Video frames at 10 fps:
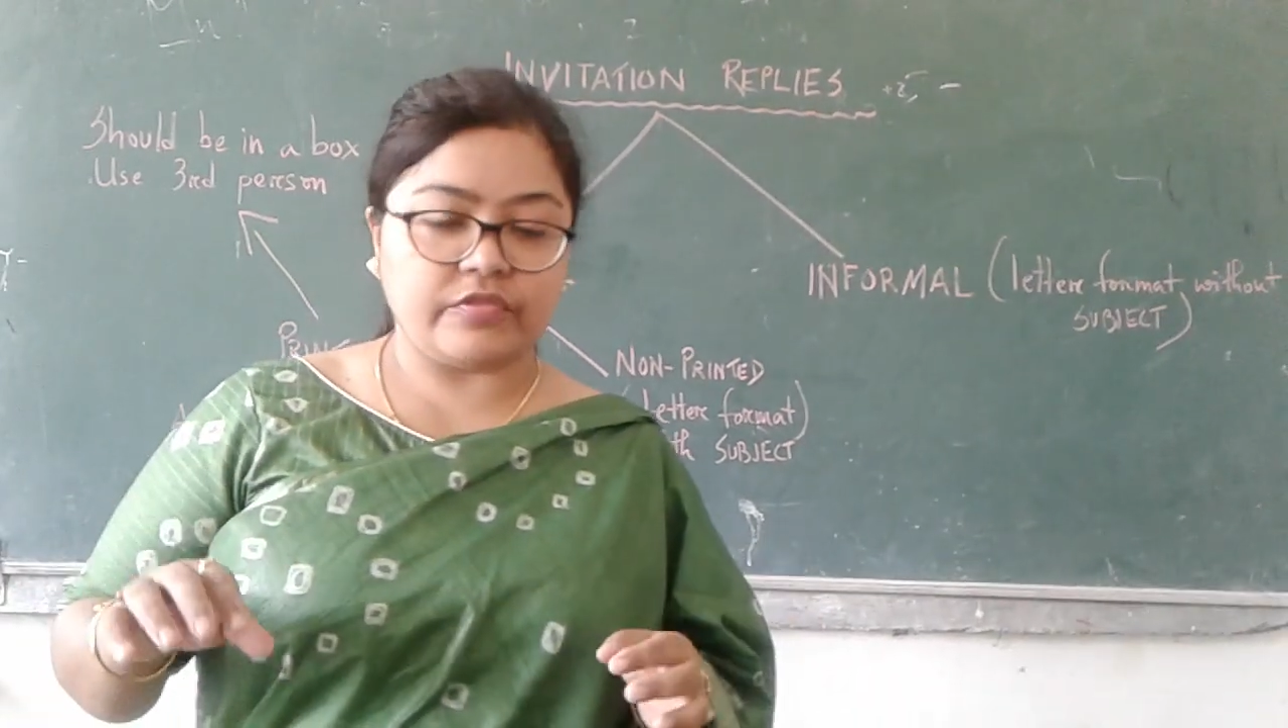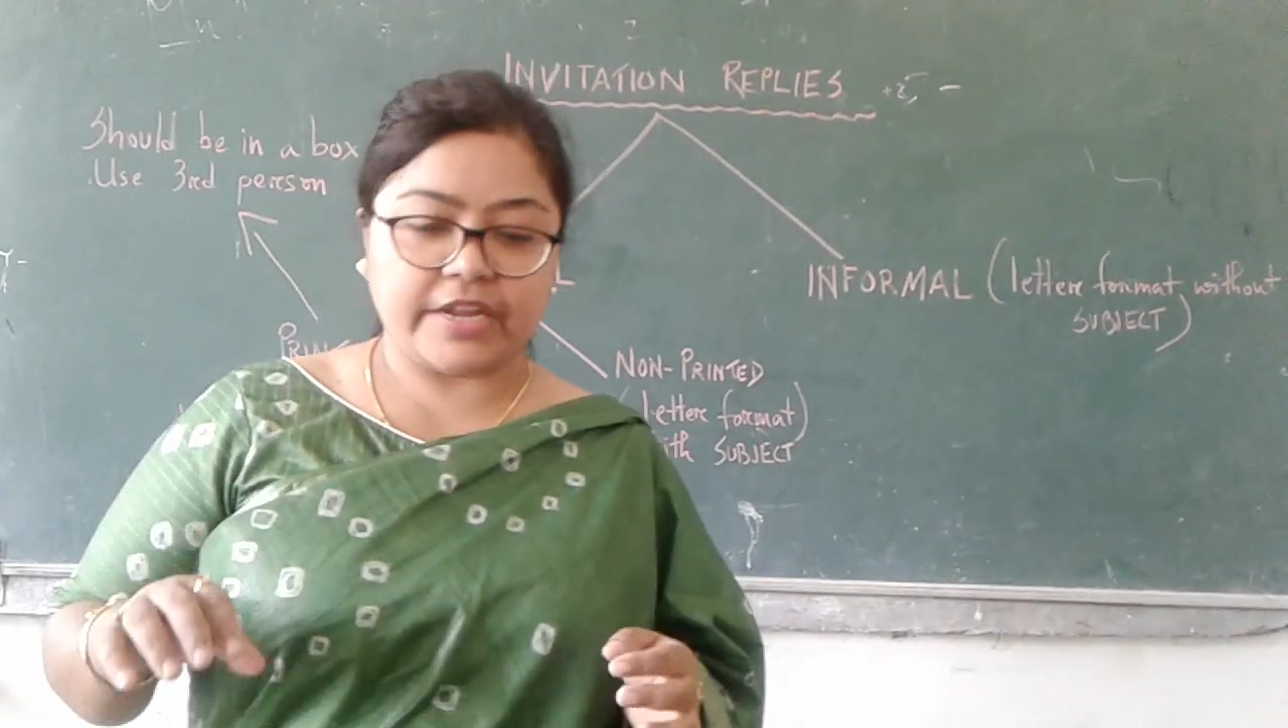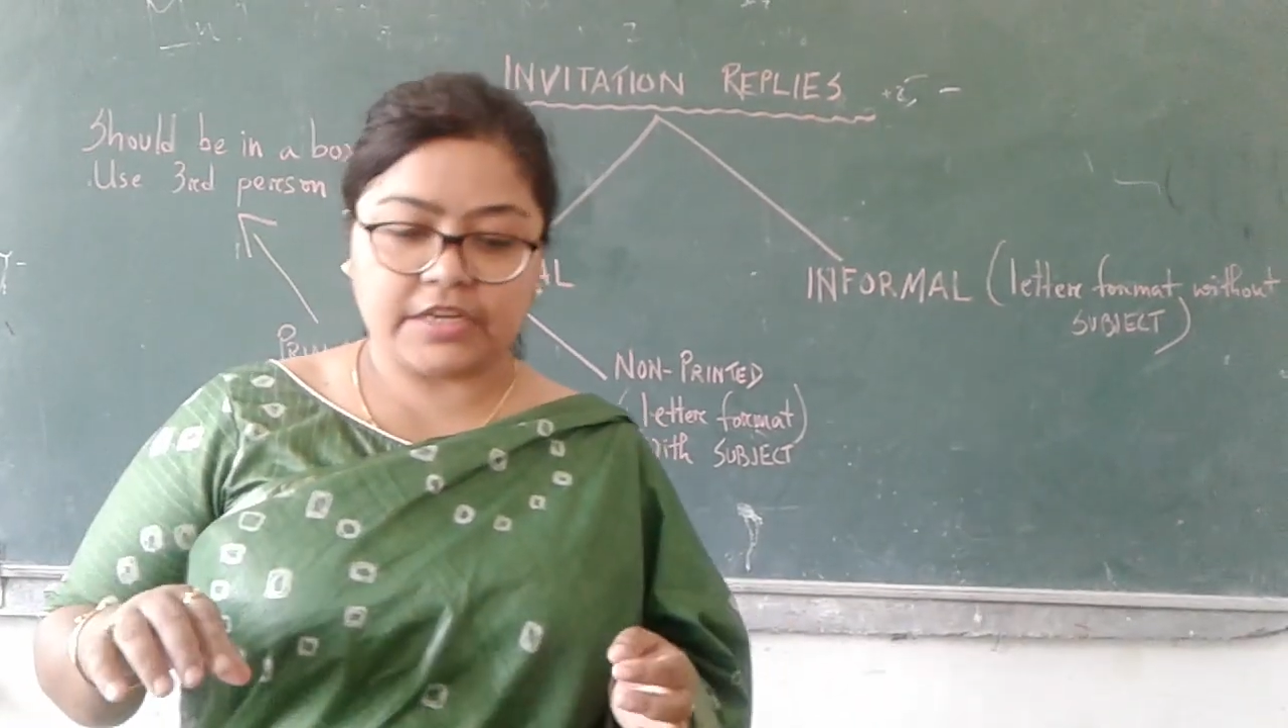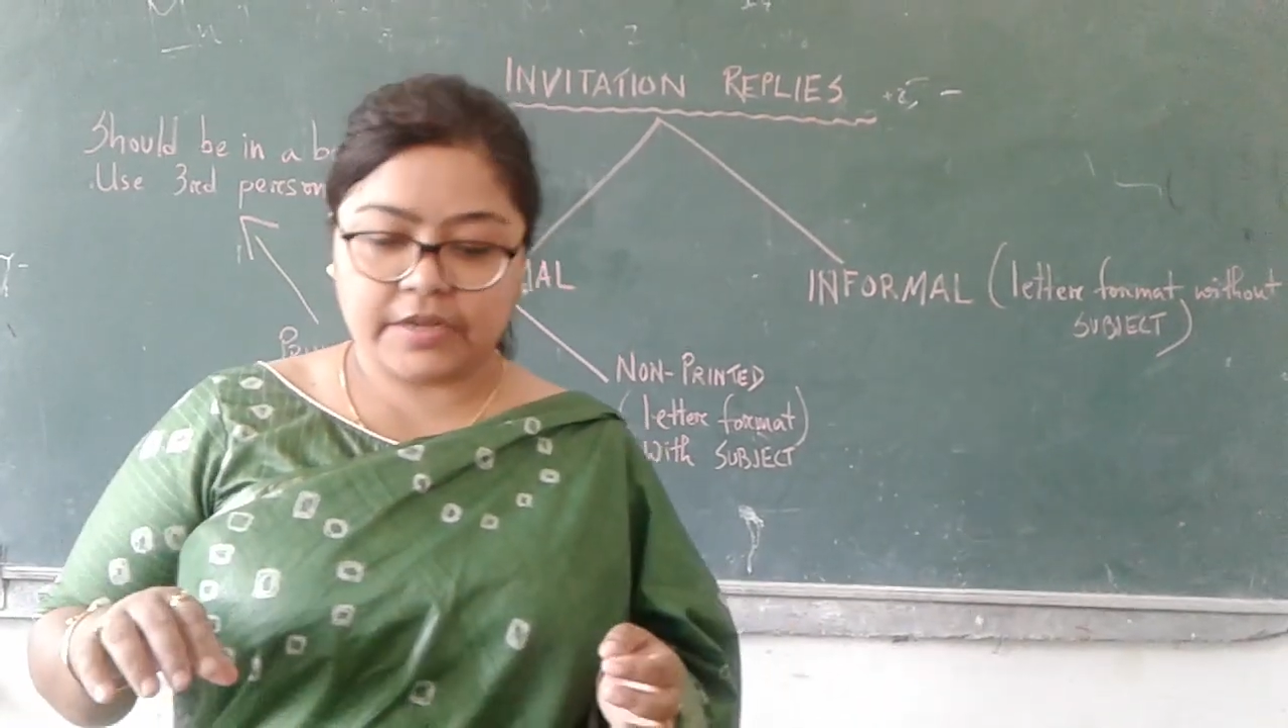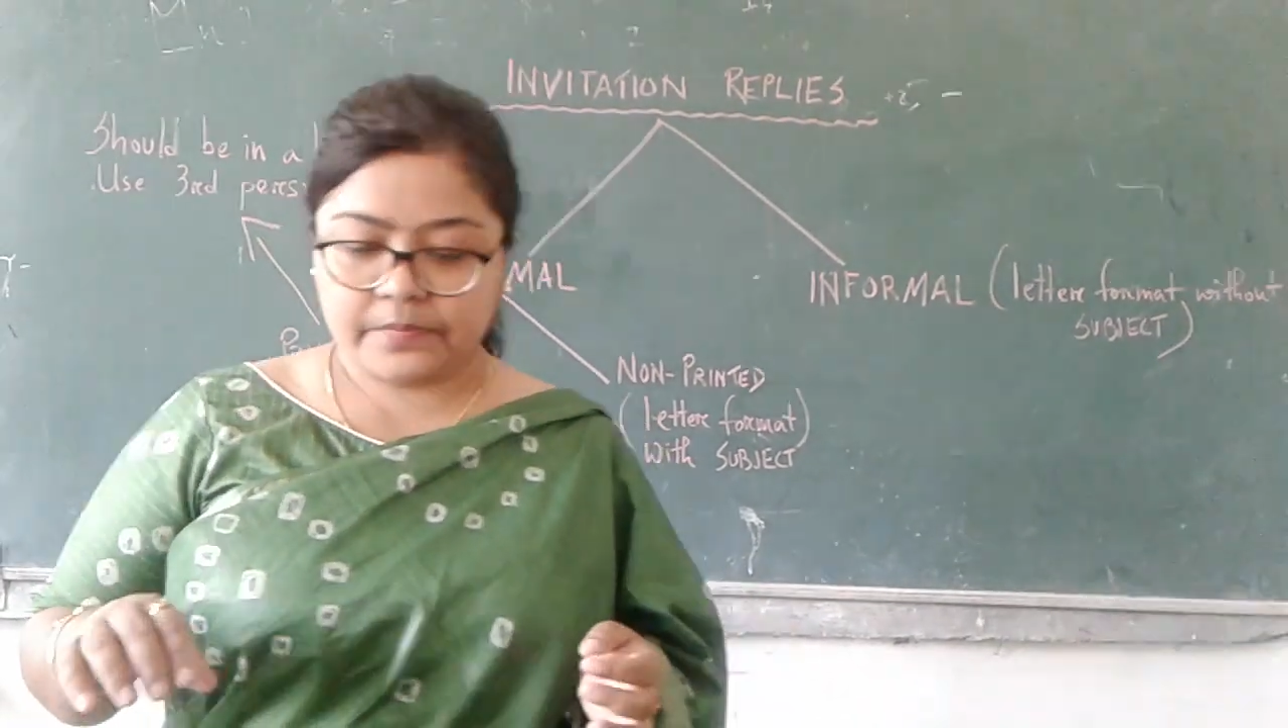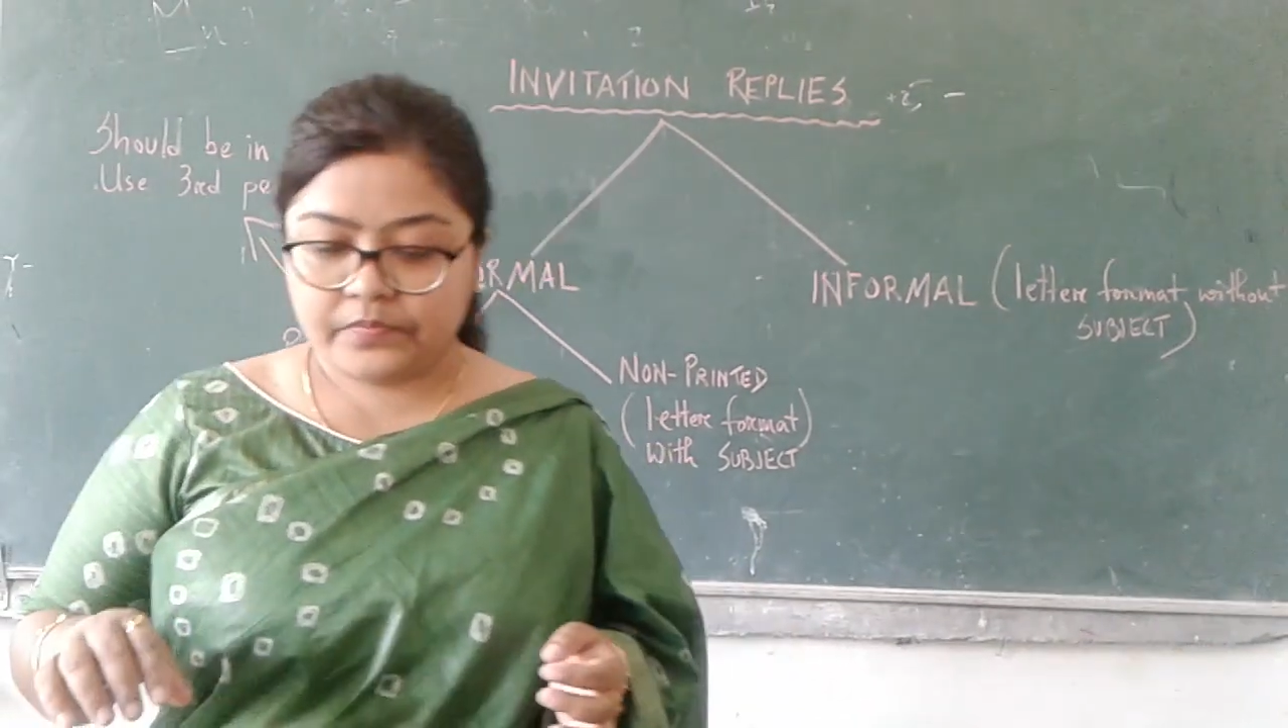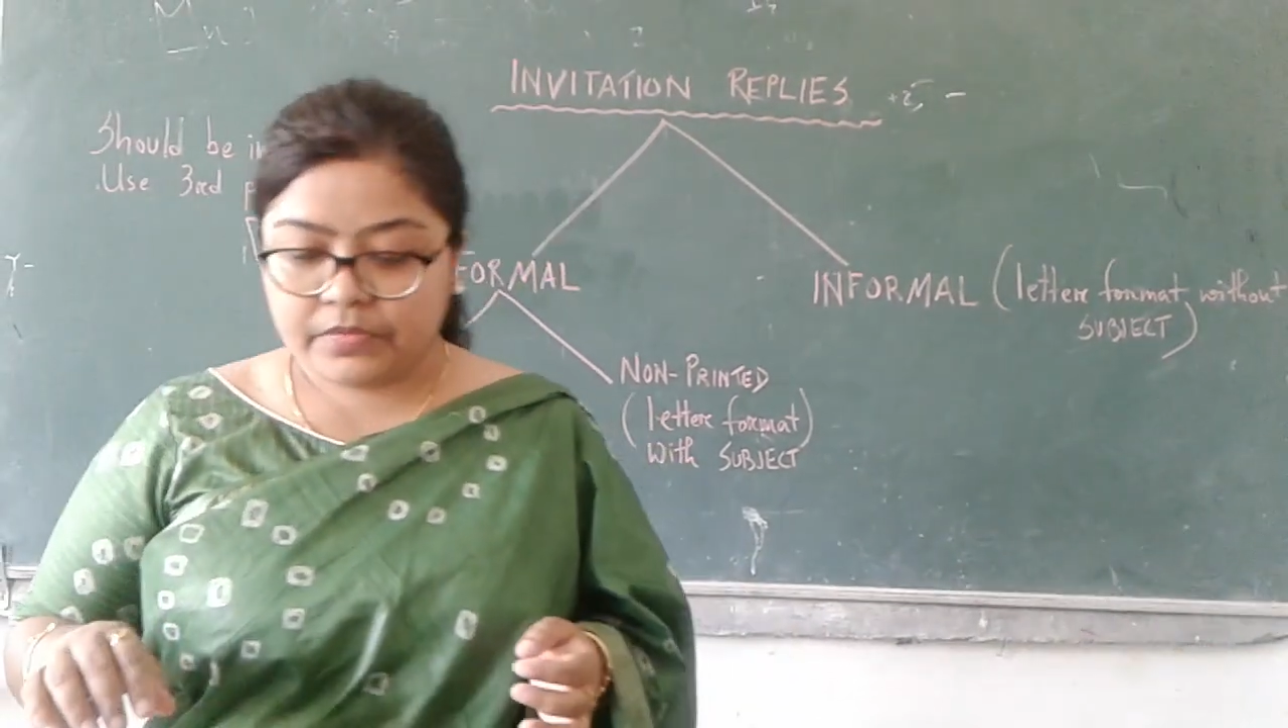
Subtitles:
writing.